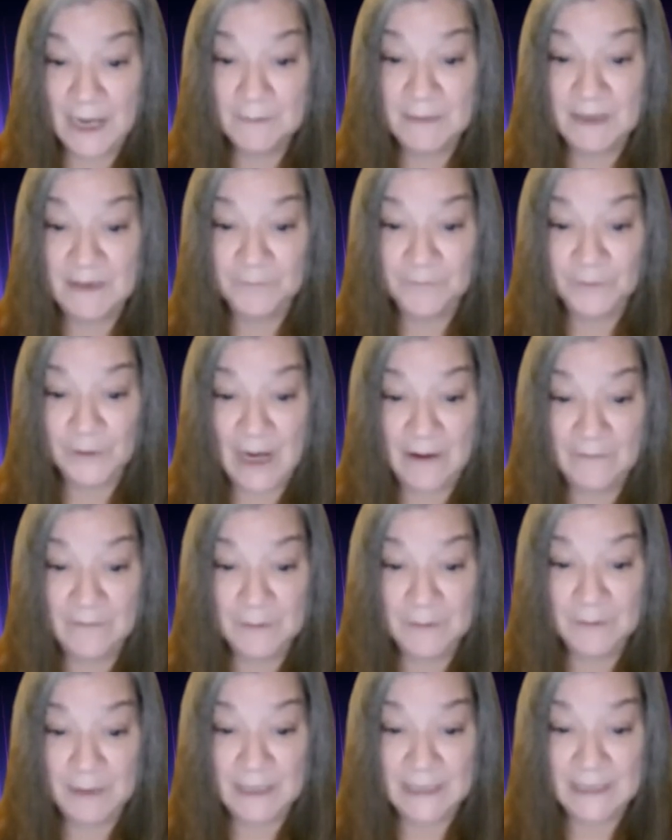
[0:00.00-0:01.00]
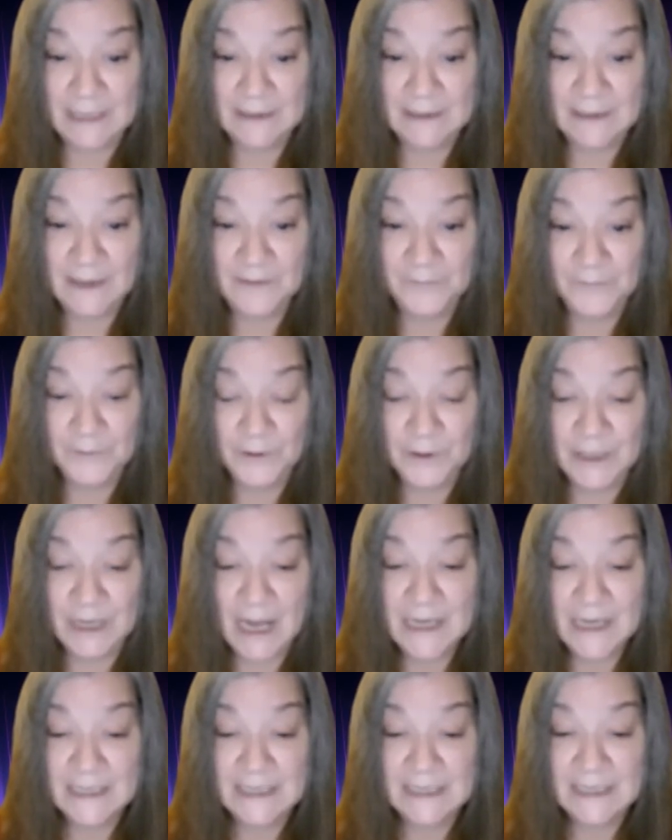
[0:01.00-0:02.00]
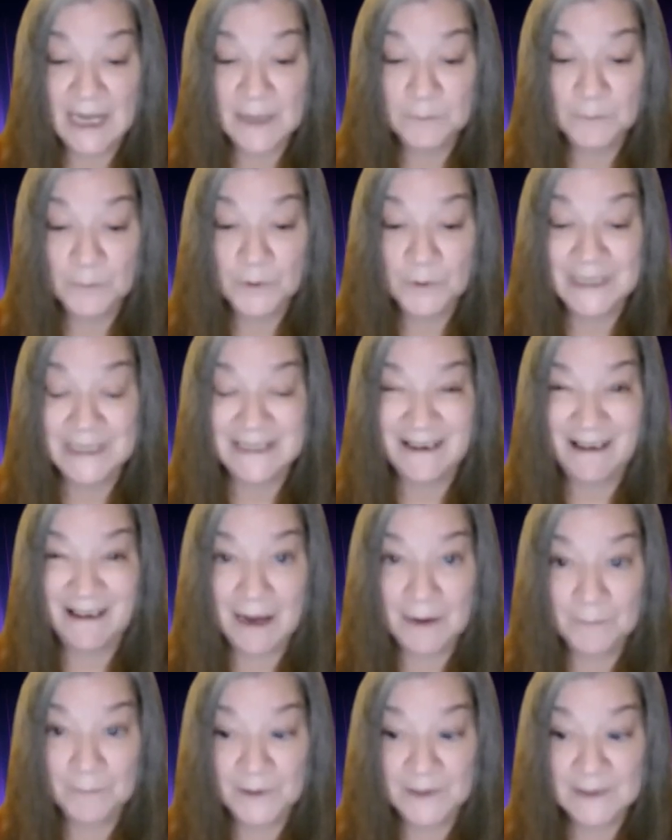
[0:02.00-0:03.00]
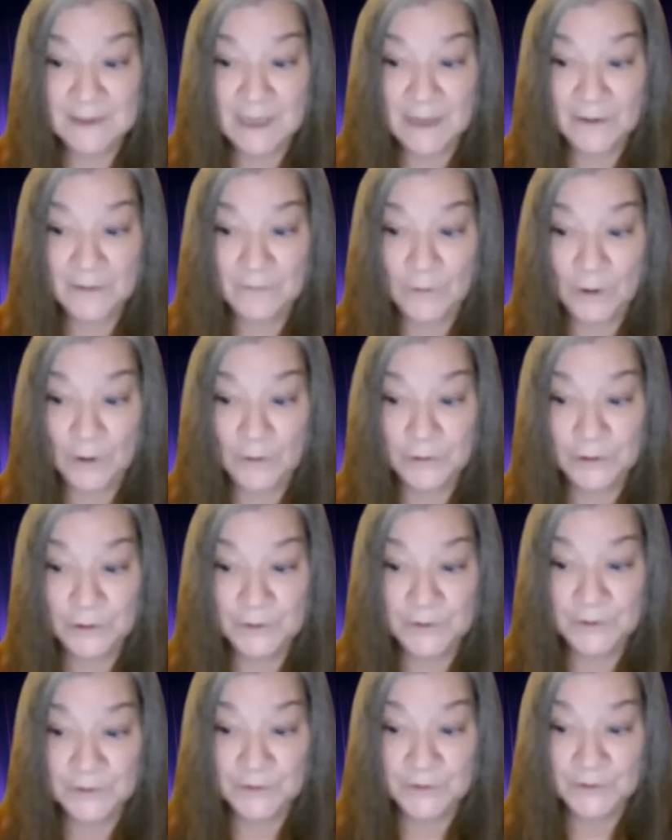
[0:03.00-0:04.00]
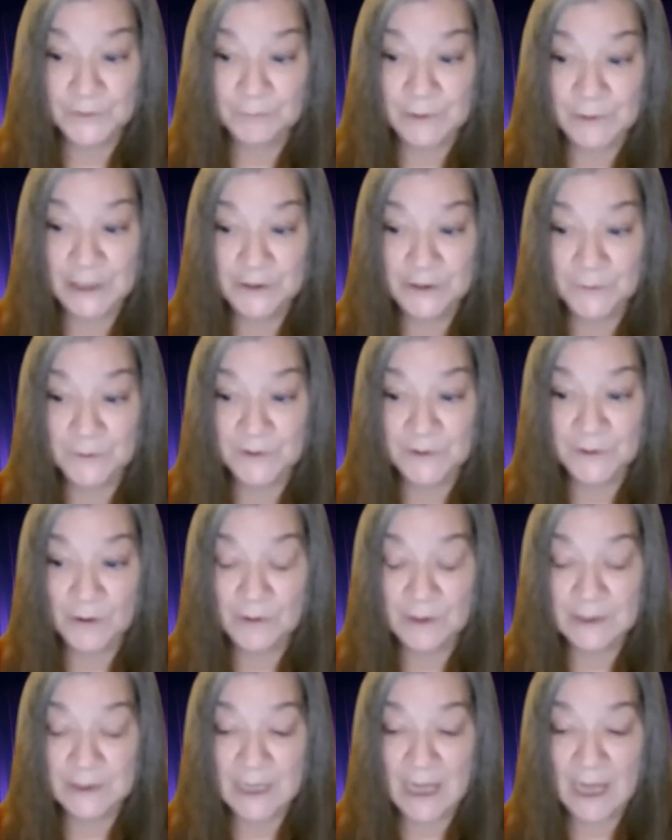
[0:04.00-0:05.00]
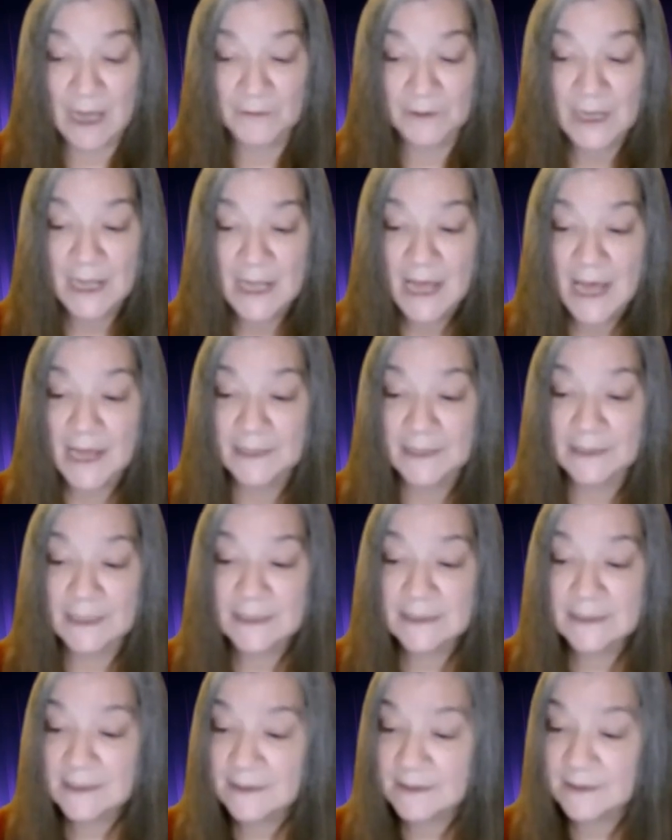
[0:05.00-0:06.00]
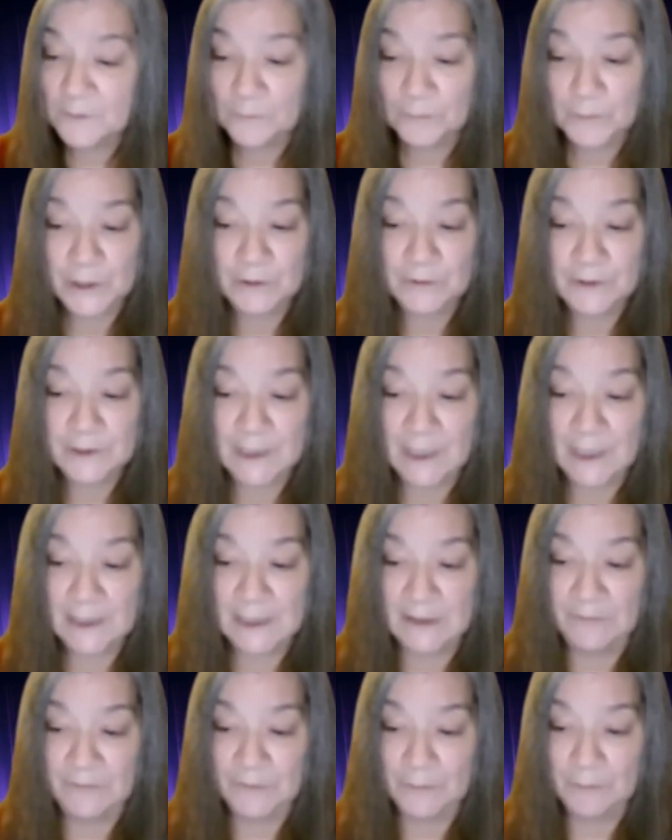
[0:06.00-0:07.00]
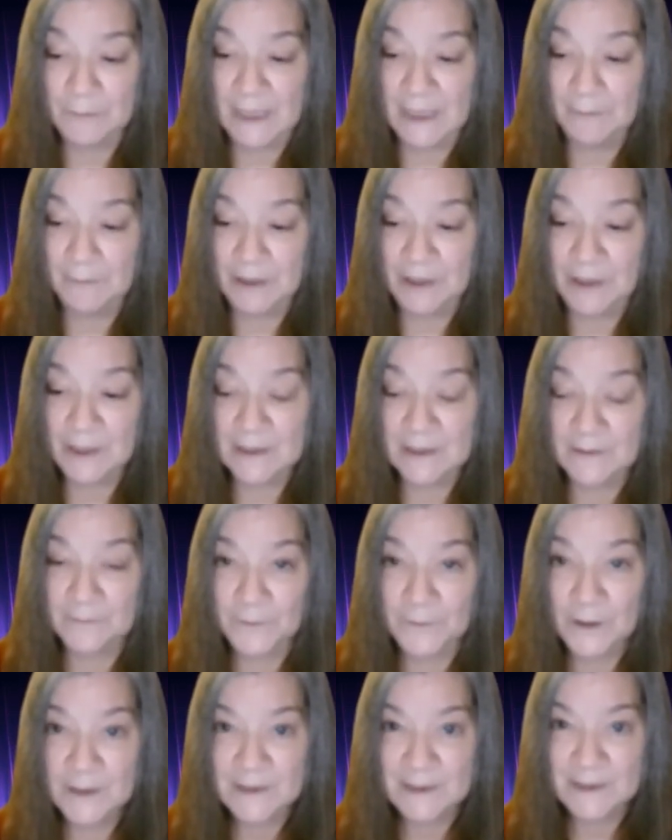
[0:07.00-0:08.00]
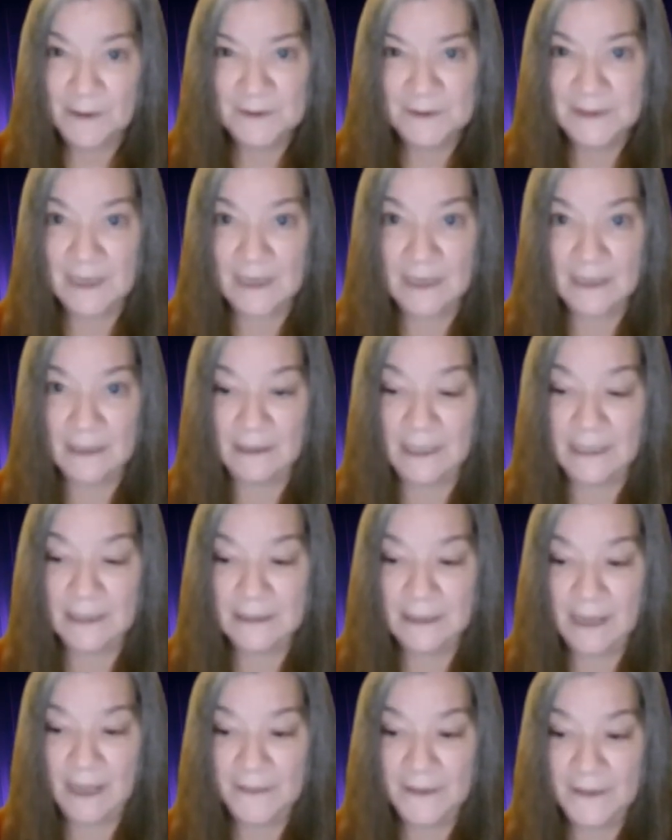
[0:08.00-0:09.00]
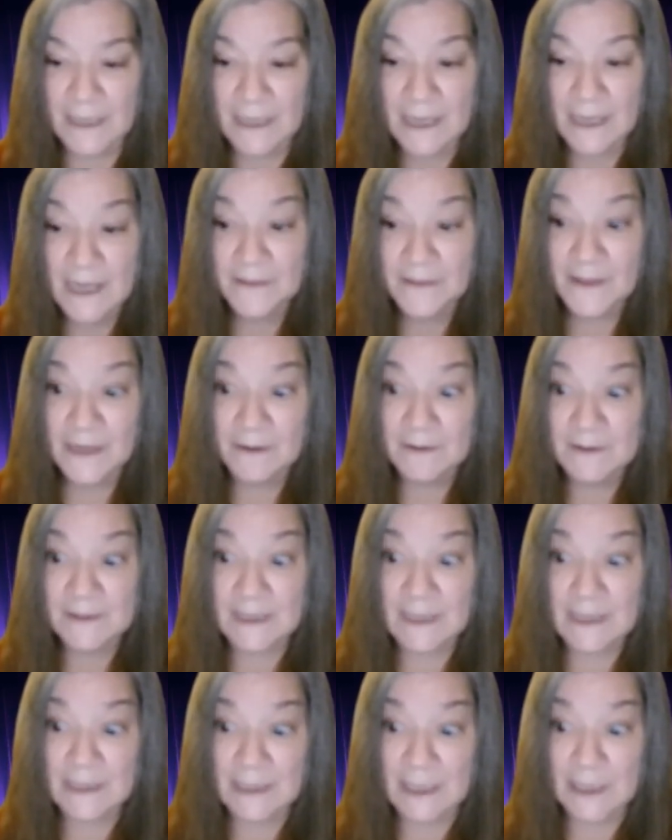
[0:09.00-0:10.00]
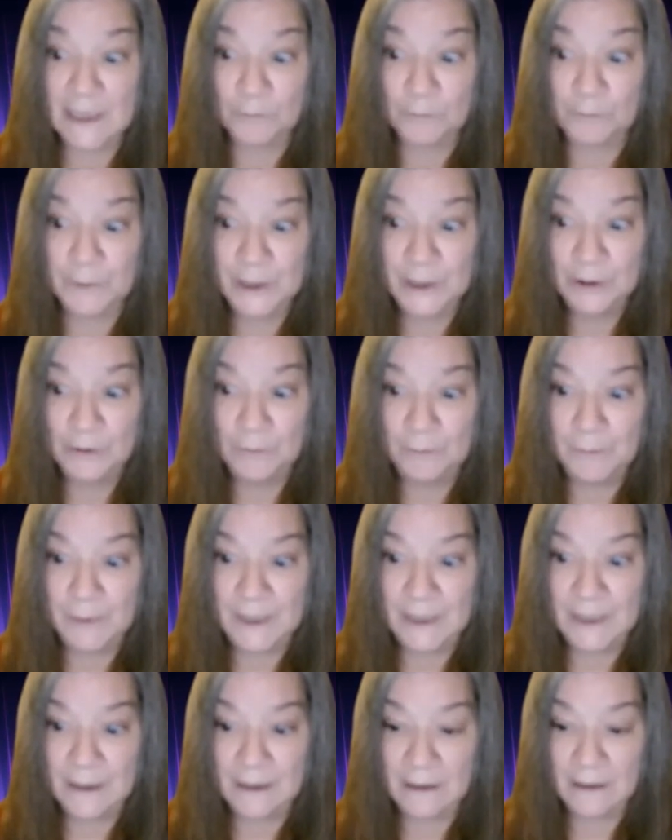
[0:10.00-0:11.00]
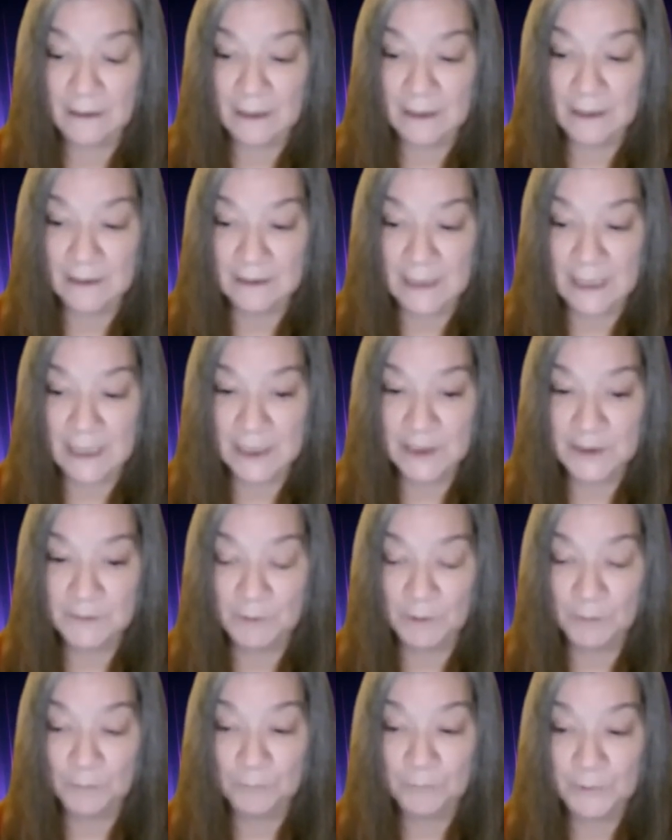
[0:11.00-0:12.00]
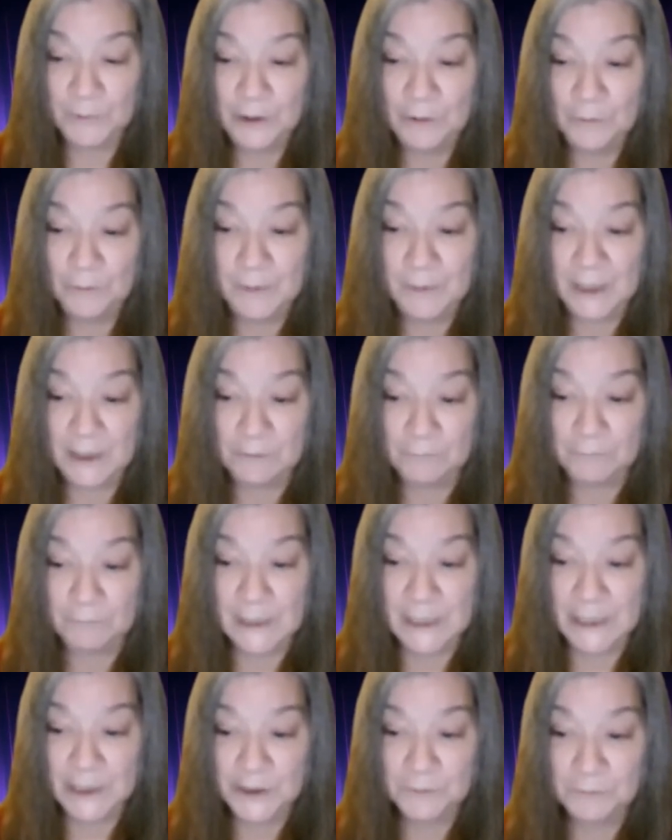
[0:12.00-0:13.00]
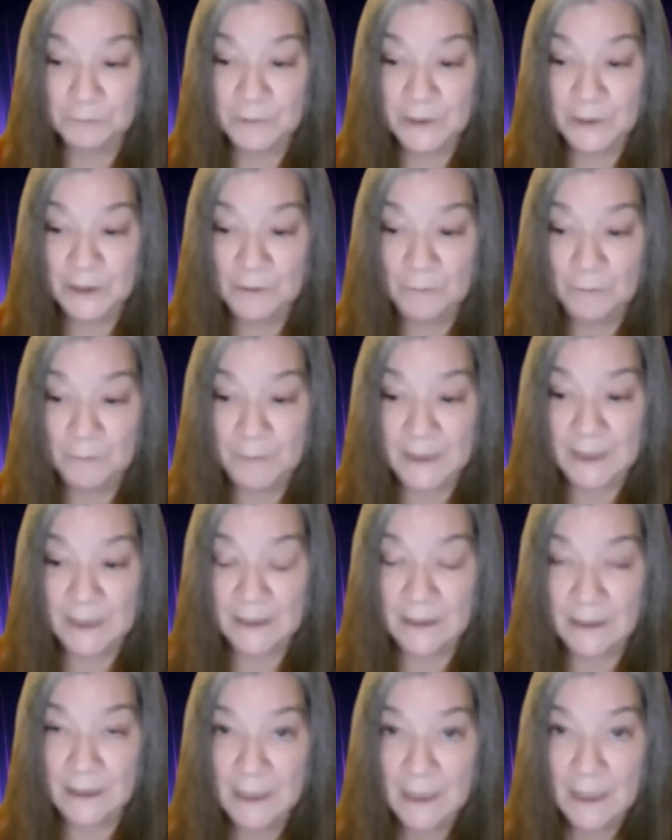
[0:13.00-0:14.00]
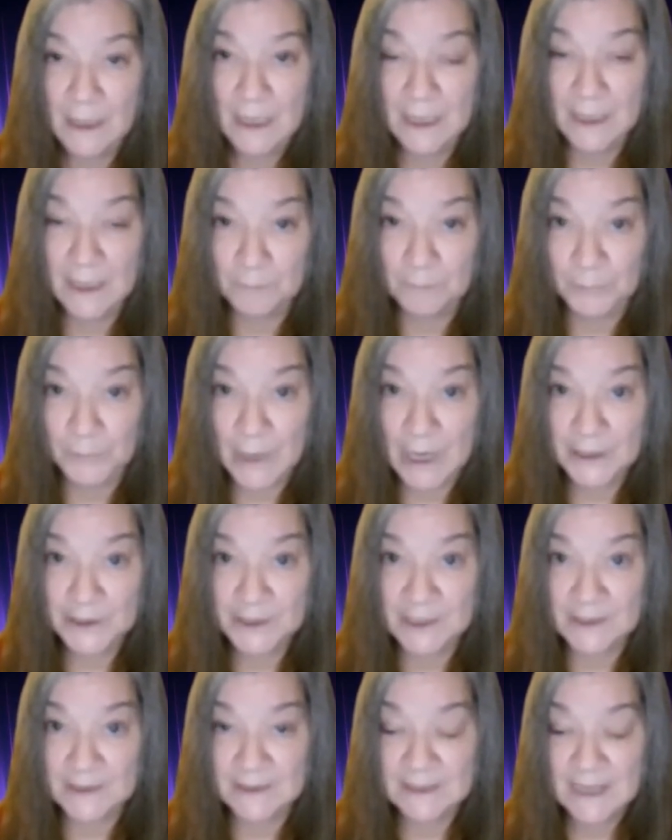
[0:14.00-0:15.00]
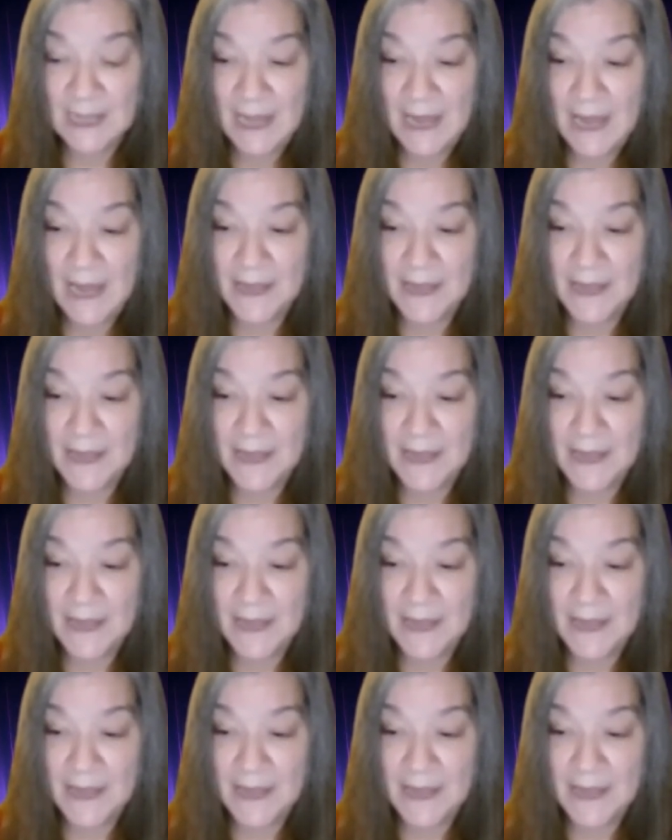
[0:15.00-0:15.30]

And I mean for everybody. It said for 99.9% of all users, reach was going down. And LinkedIn's a weird ducky for me because at first I was getting like nothing. Then I was getting like real big engagement, real big reach, real big impressions.